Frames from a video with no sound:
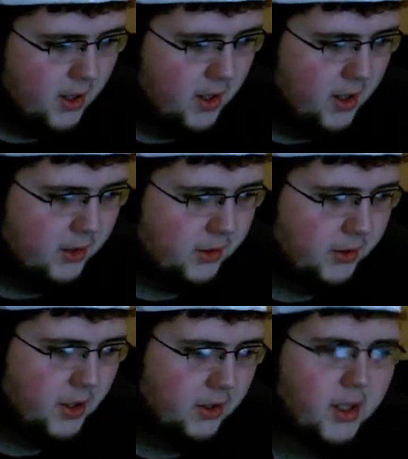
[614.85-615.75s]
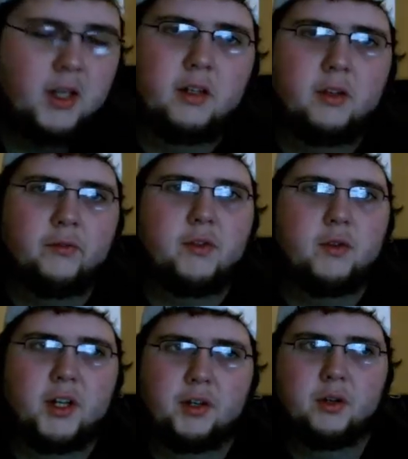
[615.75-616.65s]
And Kurt Angle had a little
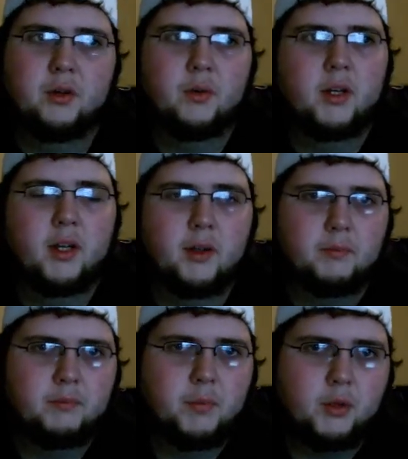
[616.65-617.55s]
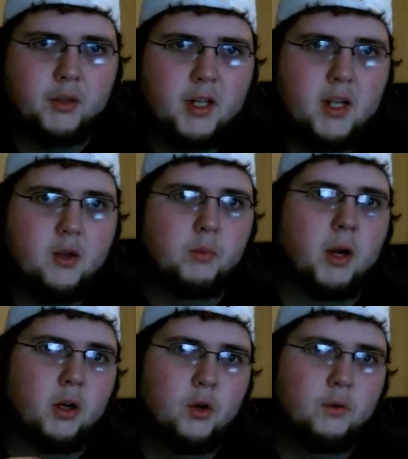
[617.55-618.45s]
feud on the go with Booker T, who
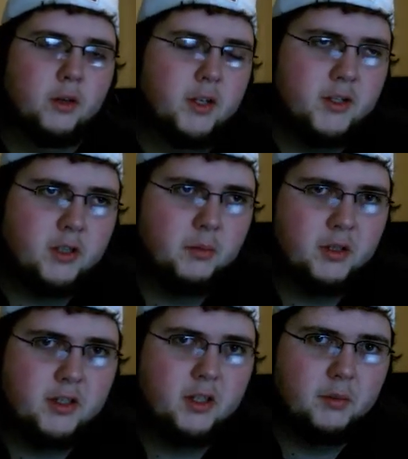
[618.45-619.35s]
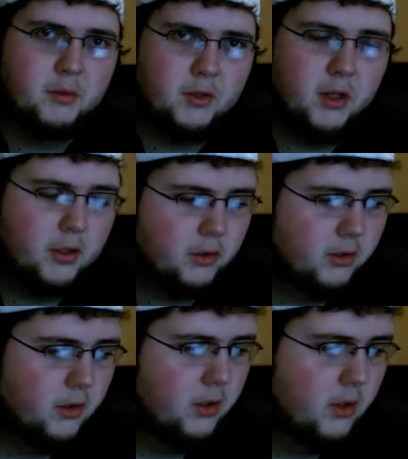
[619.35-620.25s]
brought over his WCW
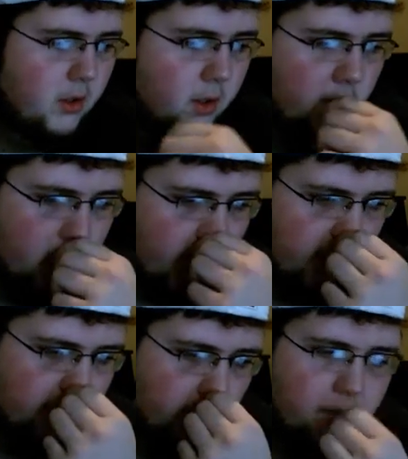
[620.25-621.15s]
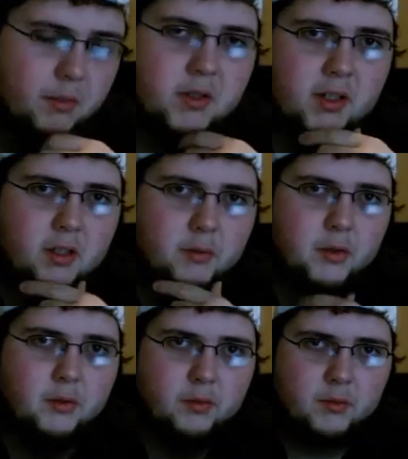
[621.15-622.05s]
title from
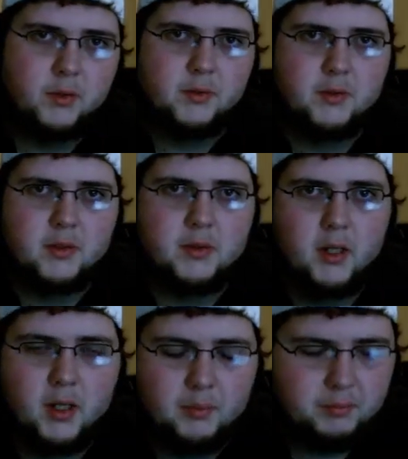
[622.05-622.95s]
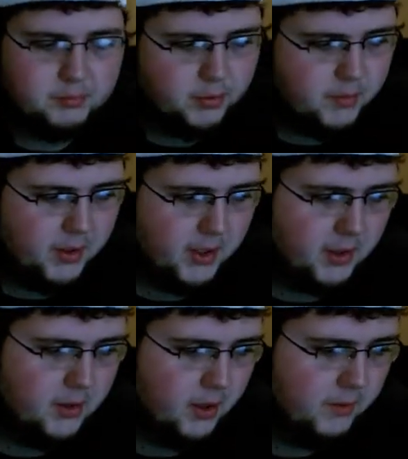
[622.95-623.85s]
WCW, which was pretty big
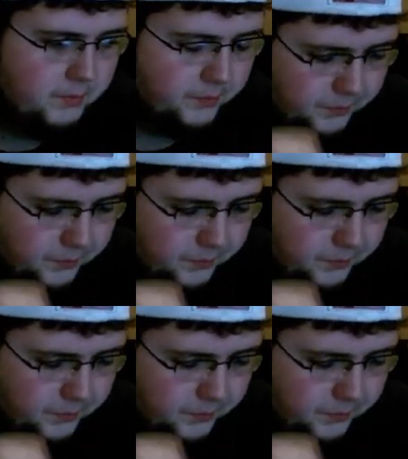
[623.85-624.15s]
at the time.